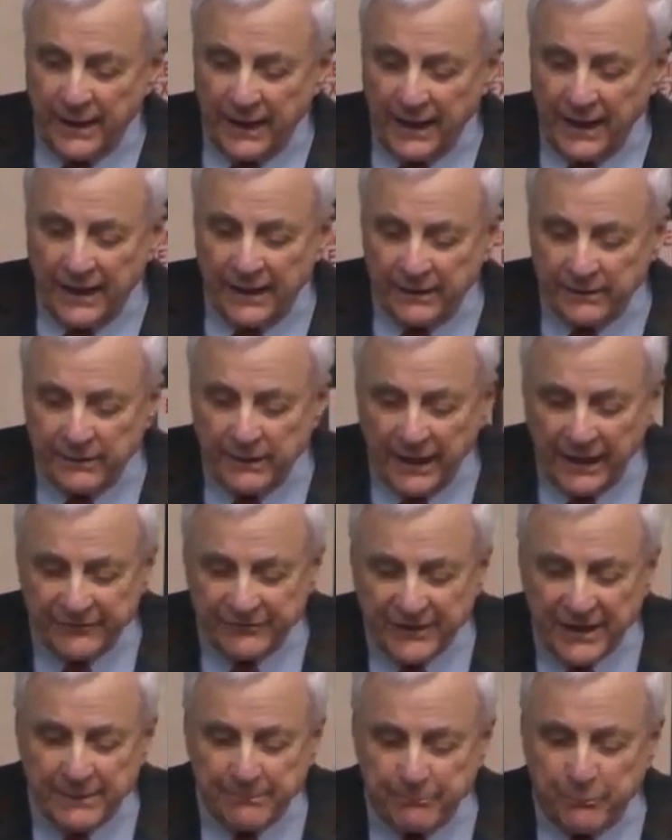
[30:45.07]
And
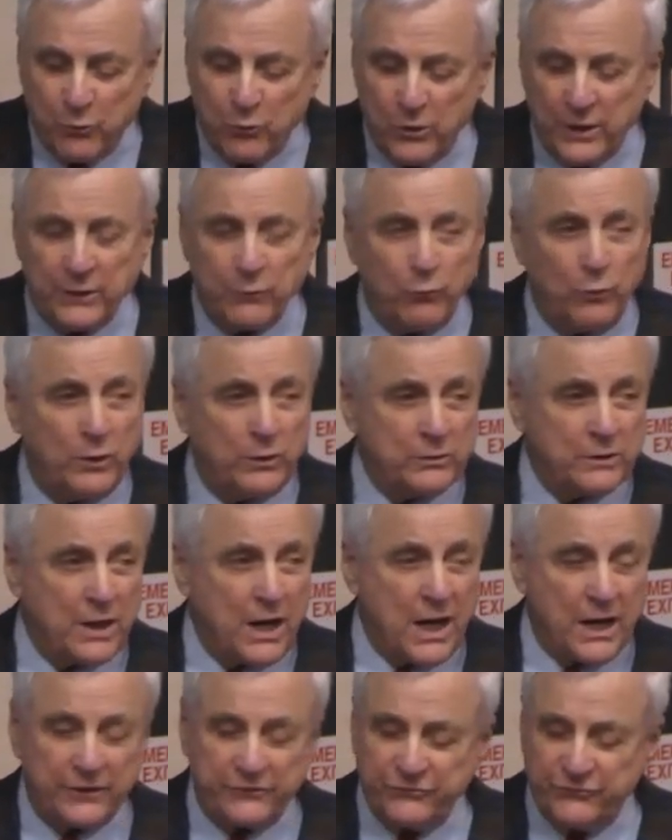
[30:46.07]
at that point,
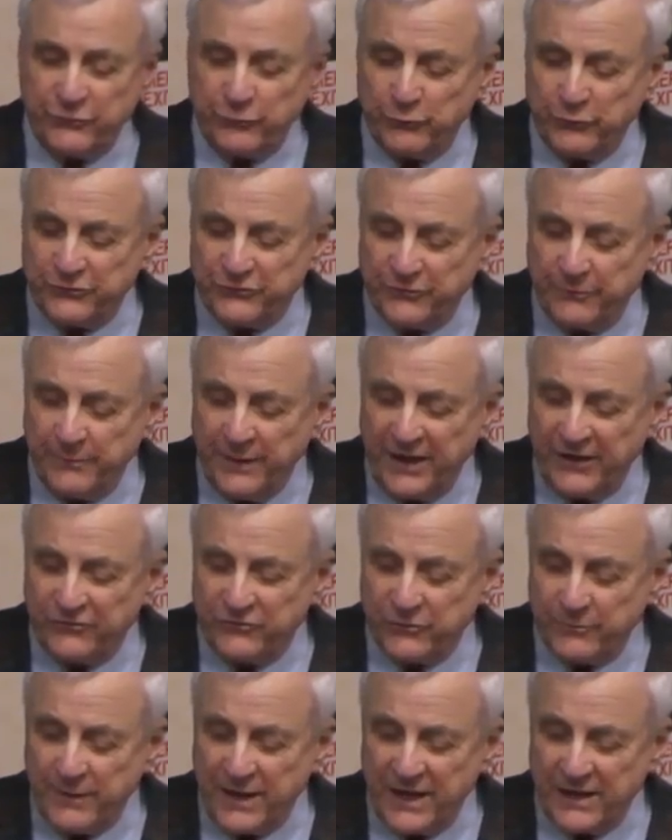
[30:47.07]
Wilcox, who was the
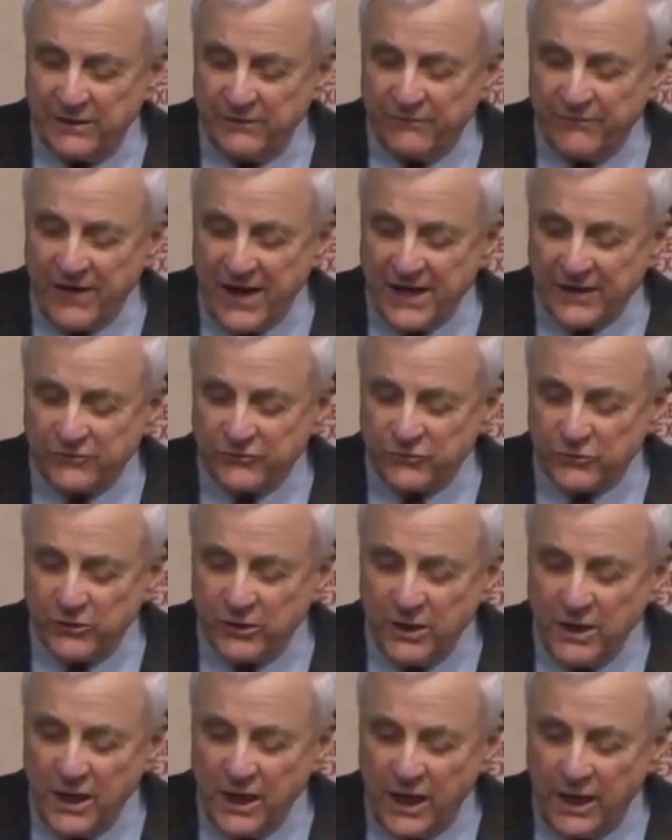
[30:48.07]
major manufacturer
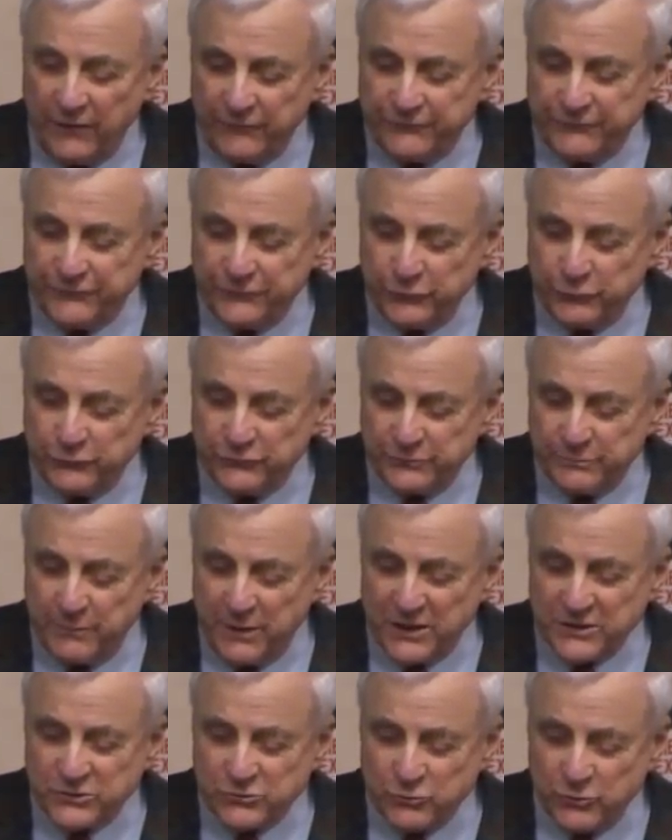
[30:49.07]
of fluked
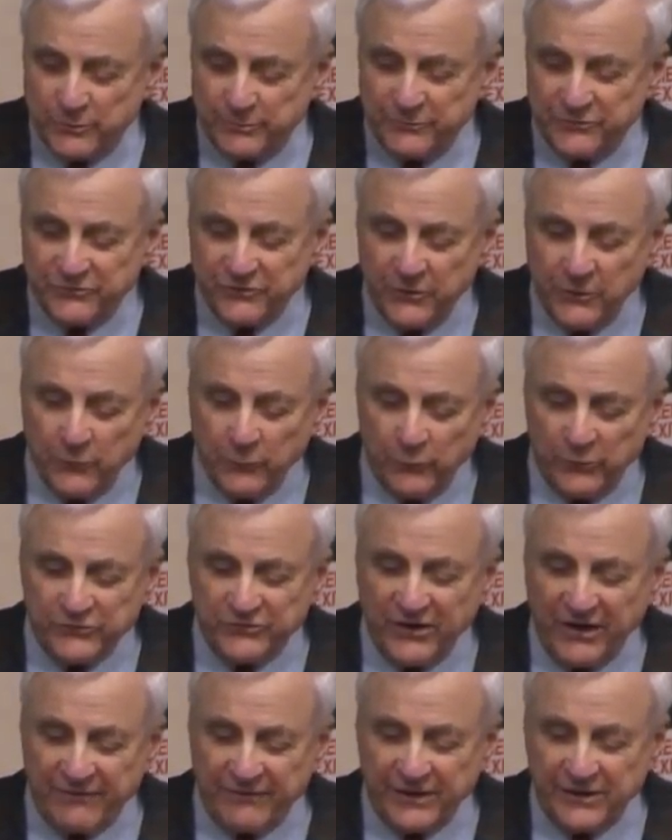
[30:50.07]
mushrooms,
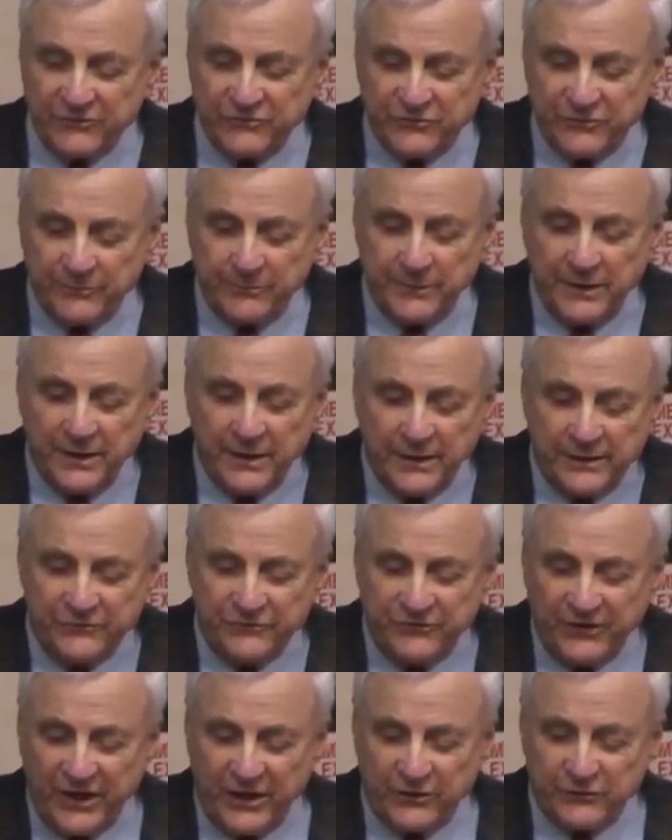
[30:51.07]
was having some
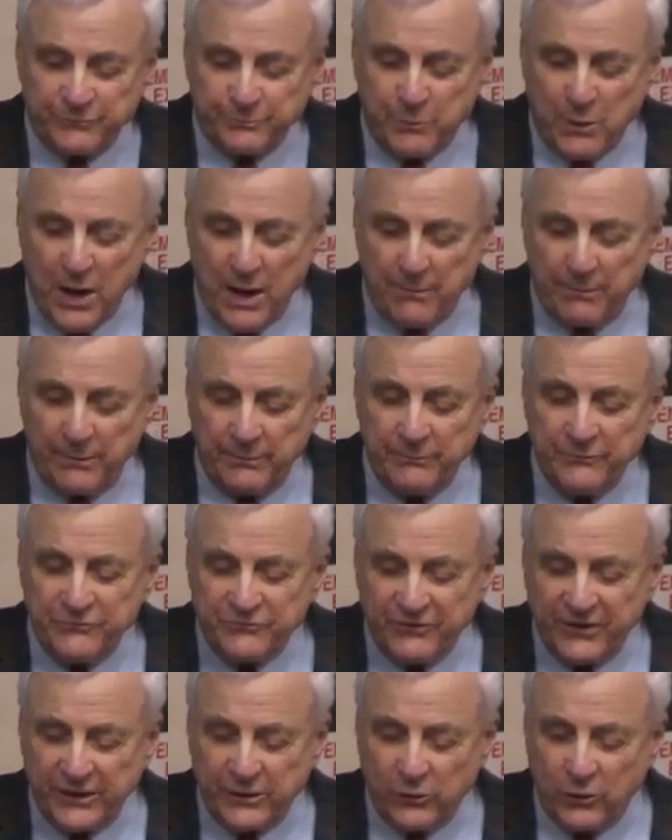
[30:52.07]
sales
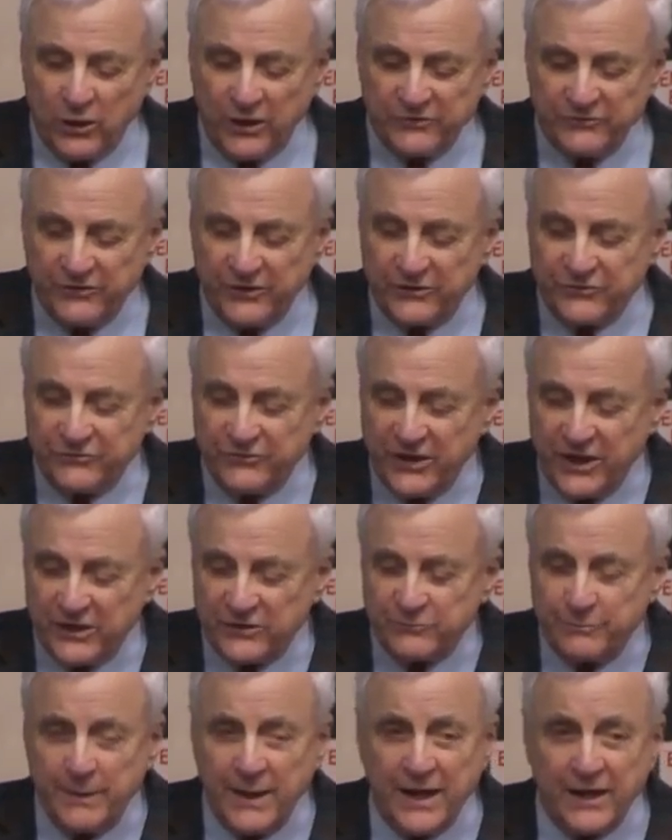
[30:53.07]
problems. They'd lost their
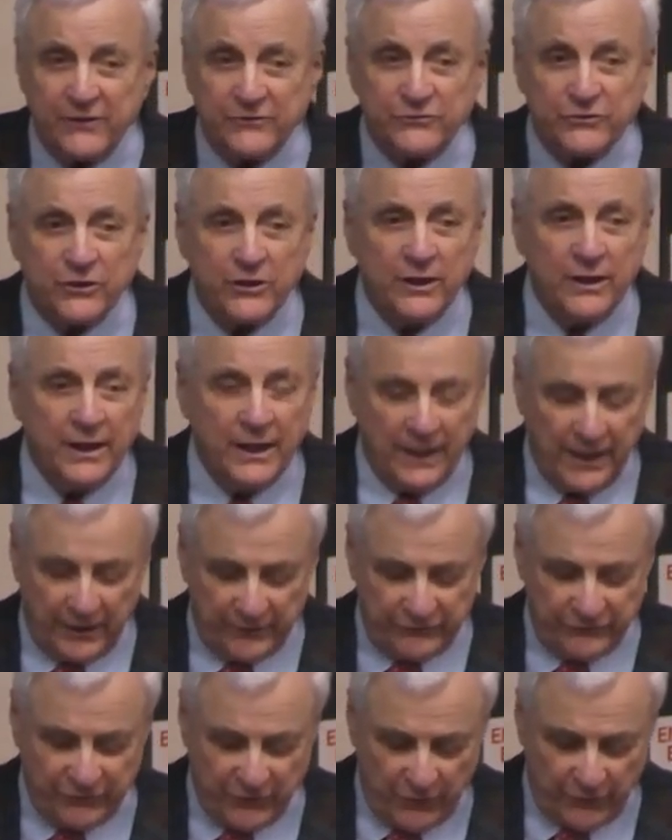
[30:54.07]
sales manager,
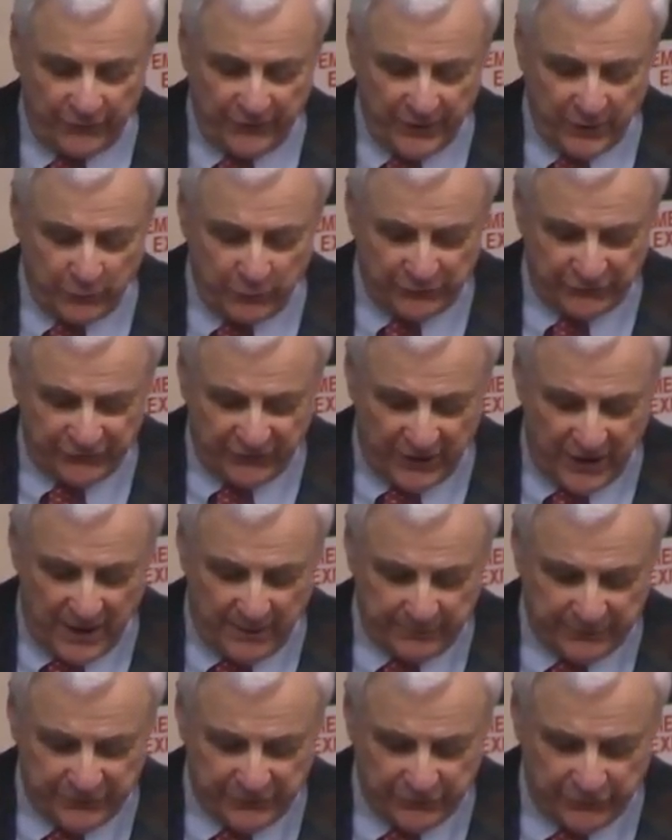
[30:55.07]
and so there was an
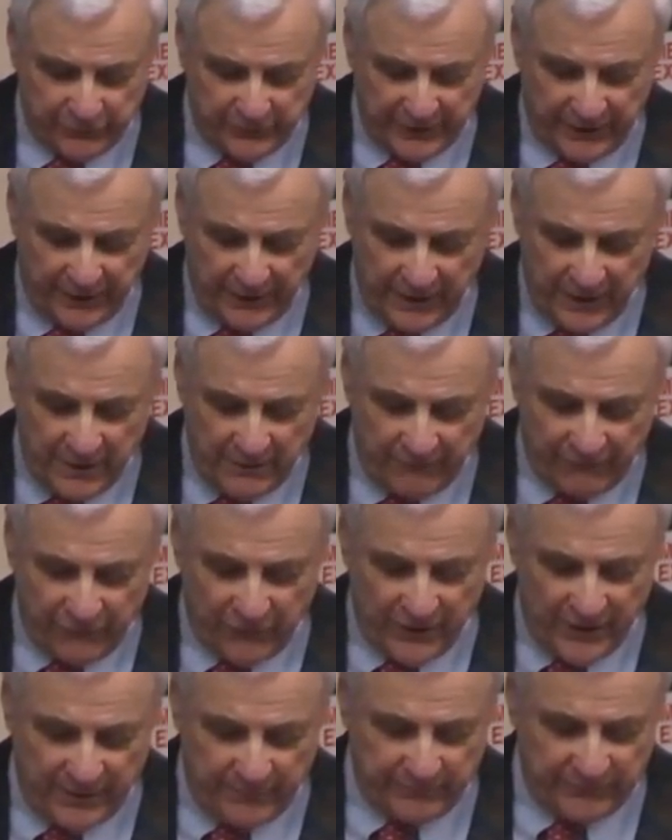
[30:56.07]
opportunity
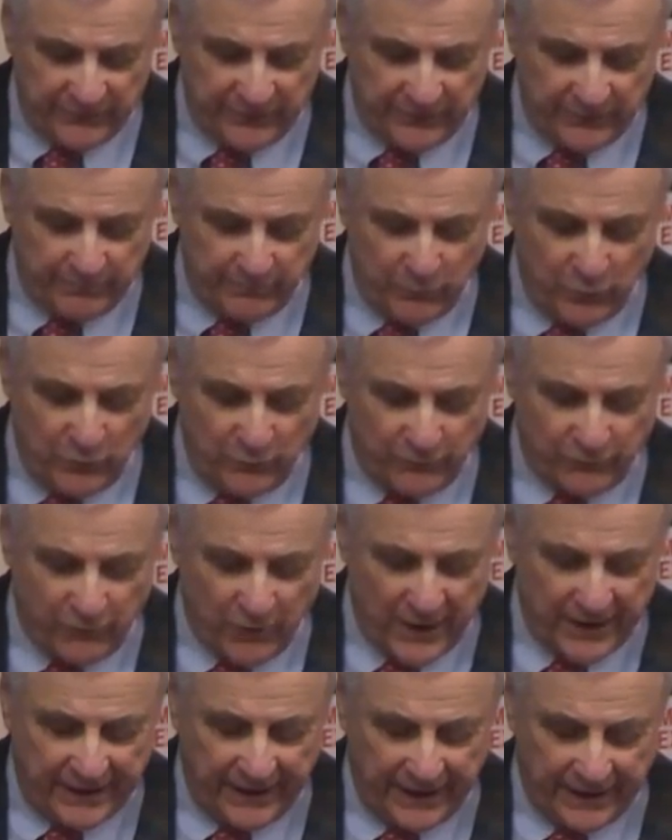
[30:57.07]
for him to move
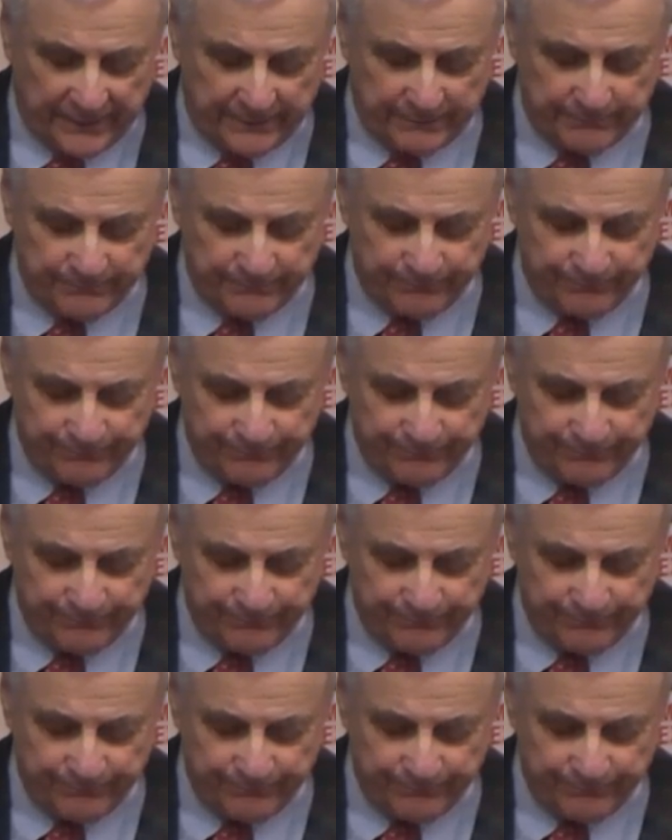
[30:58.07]
right in.